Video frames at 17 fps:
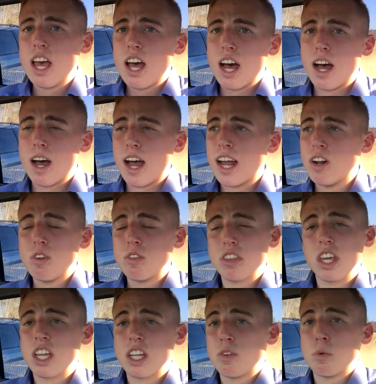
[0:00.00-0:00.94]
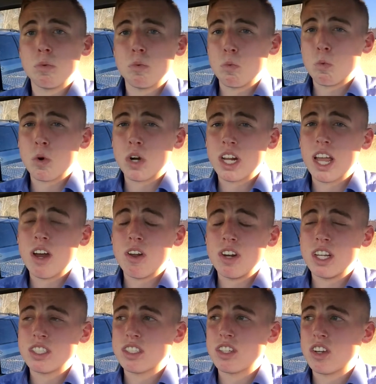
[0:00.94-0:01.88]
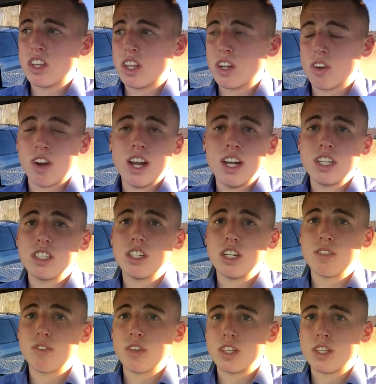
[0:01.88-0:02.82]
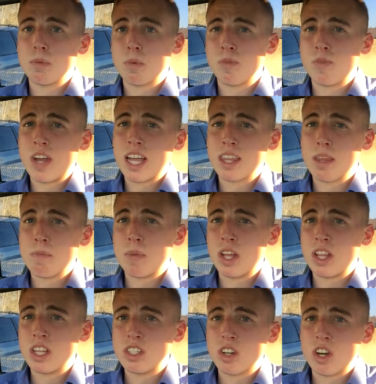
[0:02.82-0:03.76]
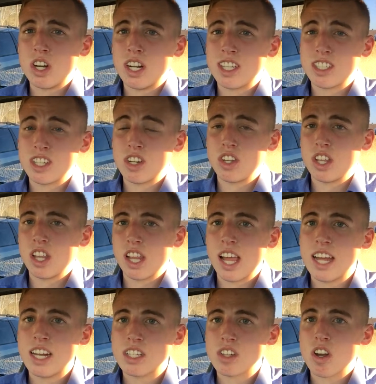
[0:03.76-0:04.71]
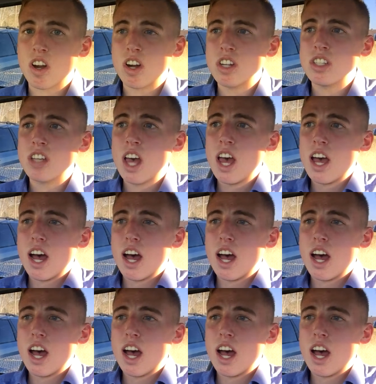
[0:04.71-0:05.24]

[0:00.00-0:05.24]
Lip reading: I don't think it would work out necessarily the greatest, just for the simple fact that Bentleys aren't necessarily the lightest cars.